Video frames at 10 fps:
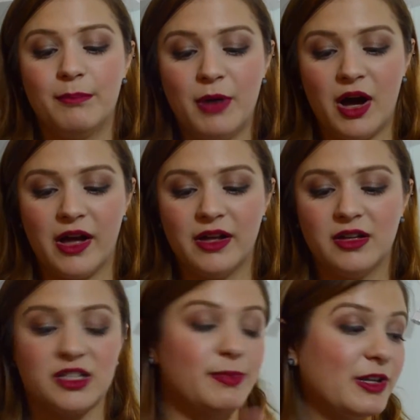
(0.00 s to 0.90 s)

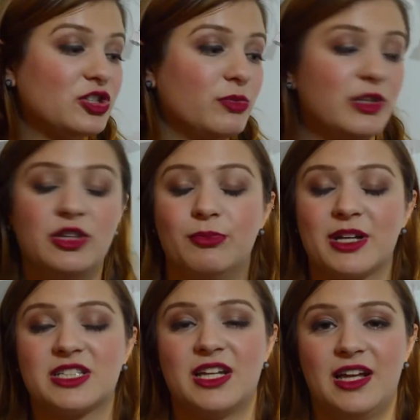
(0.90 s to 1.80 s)
but especially when you
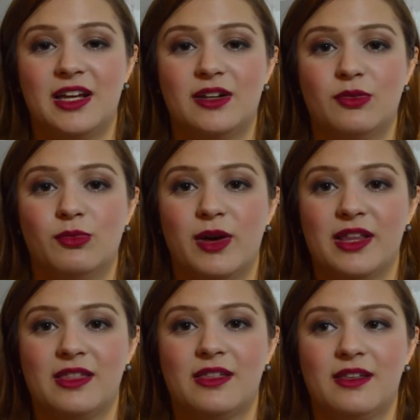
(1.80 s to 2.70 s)
mix it in
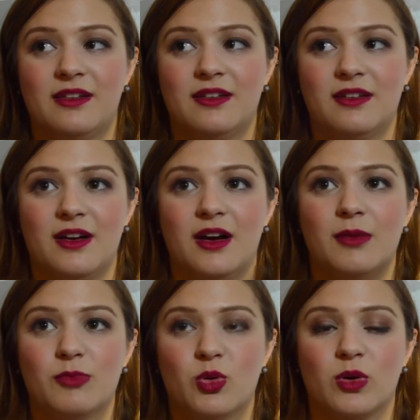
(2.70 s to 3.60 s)
with
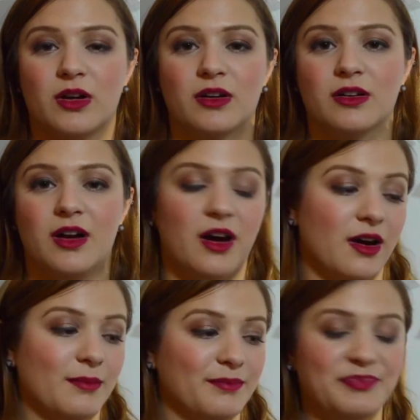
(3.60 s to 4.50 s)
a more
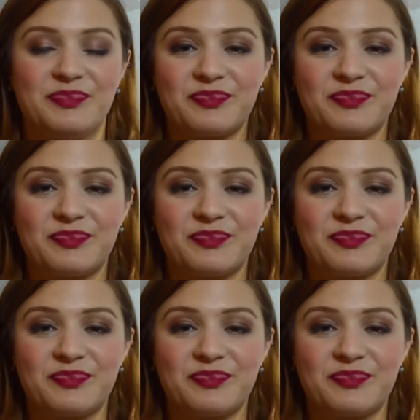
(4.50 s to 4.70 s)
um,